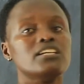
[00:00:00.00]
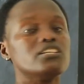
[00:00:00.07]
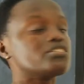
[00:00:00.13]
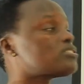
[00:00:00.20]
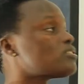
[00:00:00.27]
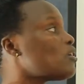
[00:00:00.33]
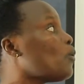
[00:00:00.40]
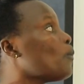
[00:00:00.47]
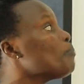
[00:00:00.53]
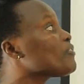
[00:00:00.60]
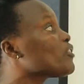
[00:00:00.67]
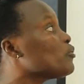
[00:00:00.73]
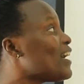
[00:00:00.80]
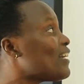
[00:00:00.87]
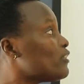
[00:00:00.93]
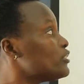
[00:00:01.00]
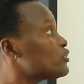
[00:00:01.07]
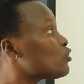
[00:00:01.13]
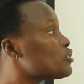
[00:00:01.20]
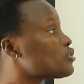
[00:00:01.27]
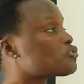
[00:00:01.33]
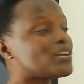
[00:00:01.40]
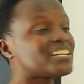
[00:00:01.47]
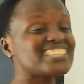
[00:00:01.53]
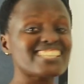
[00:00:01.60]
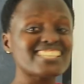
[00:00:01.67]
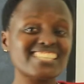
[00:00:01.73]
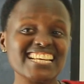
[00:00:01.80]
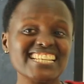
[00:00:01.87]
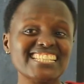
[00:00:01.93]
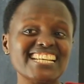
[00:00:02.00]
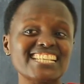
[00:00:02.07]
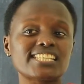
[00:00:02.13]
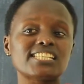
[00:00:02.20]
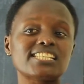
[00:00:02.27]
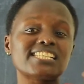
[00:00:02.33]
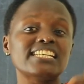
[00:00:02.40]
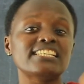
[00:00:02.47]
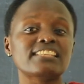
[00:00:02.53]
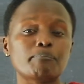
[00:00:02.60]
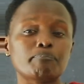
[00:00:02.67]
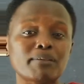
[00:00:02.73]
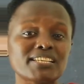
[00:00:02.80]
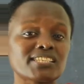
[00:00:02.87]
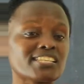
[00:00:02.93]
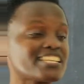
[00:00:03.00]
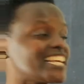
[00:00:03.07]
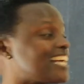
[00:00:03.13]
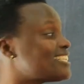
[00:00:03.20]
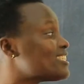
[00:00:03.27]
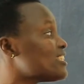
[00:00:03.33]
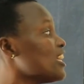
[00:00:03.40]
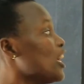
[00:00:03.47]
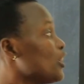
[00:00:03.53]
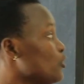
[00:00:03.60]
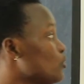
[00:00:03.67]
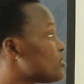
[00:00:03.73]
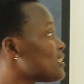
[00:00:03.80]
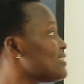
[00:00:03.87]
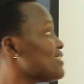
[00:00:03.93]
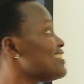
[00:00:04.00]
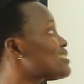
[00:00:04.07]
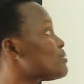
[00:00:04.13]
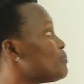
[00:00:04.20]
So we are going to construct sentences in the past tense using these